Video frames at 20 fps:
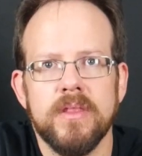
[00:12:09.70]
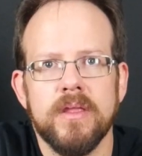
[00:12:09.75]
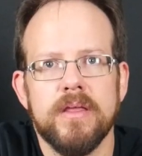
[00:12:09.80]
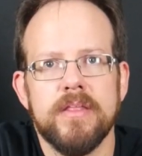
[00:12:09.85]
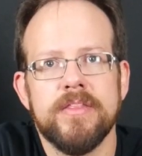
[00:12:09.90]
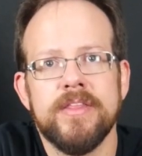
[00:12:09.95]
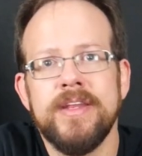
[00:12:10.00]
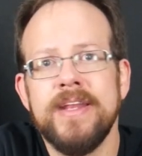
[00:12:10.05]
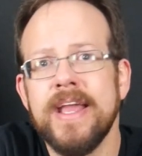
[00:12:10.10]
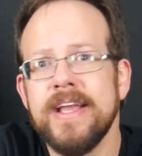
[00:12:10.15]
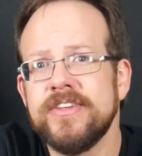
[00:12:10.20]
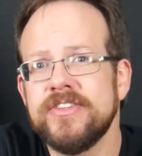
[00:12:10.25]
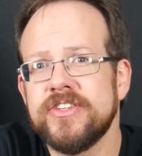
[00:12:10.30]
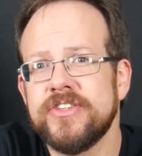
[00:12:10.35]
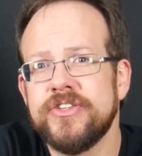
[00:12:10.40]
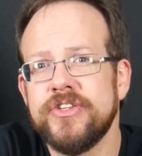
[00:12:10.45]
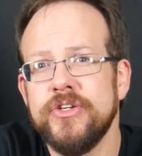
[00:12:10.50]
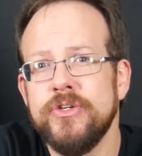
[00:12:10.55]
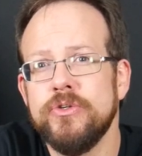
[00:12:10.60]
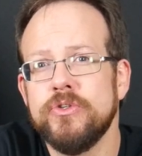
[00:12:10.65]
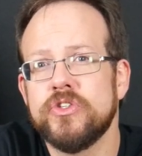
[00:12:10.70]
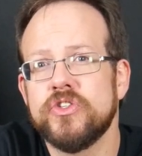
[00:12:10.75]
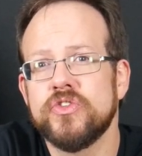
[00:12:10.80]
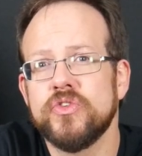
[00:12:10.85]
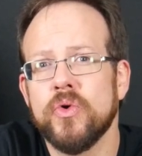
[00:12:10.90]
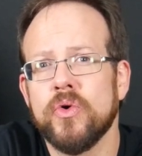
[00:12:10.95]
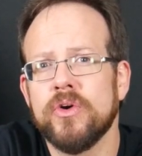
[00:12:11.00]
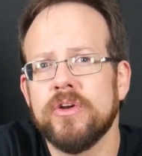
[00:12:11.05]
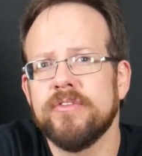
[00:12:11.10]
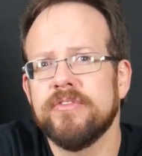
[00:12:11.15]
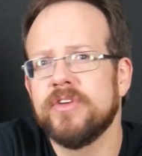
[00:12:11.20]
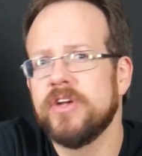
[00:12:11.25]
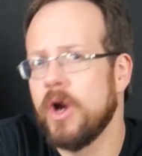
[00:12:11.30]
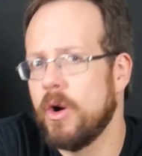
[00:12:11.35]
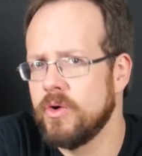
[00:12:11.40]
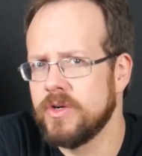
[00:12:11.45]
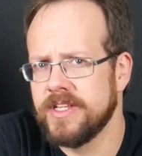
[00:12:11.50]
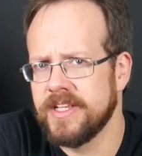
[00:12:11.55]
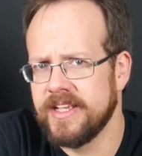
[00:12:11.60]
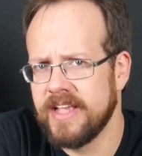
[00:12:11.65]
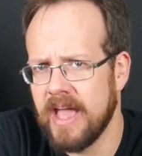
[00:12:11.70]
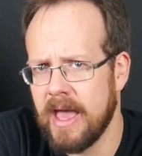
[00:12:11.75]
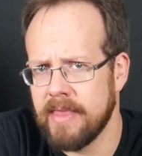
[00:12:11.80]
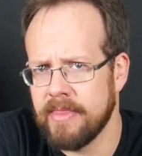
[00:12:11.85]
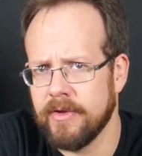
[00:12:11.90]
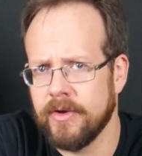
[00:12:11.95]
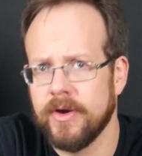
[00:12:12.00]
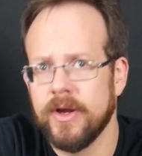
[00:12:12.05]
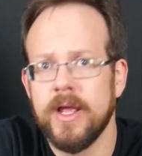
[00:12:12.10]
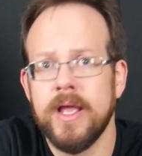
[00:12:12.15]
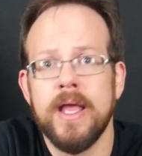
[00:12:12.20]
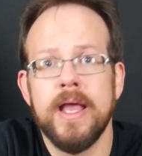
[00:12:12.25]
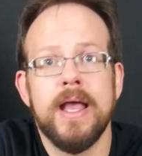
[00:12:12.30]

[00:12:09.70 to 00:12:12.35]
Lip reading: The next two sort of go together.